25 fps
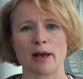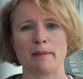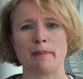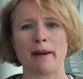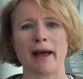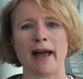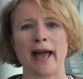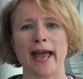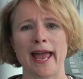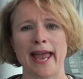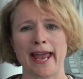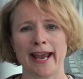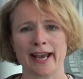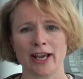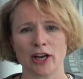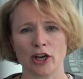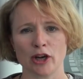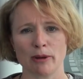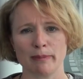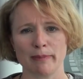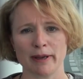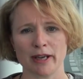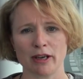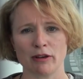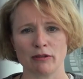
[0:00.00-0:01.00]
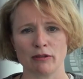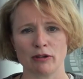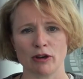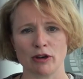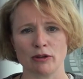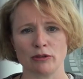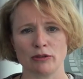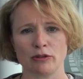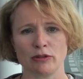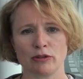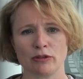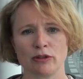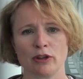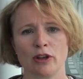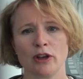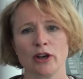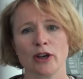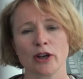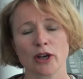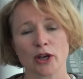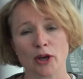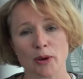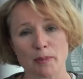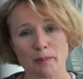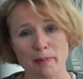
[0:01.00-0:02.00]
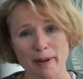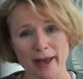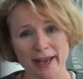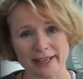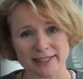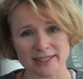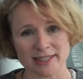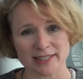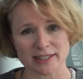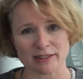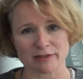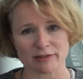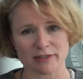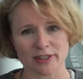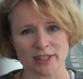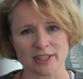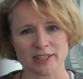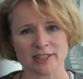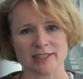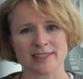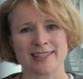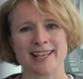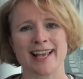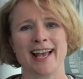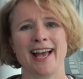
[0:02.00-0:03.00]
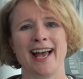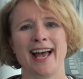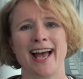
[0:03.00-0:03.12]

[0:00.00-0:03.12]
about economic growth, competitiveness,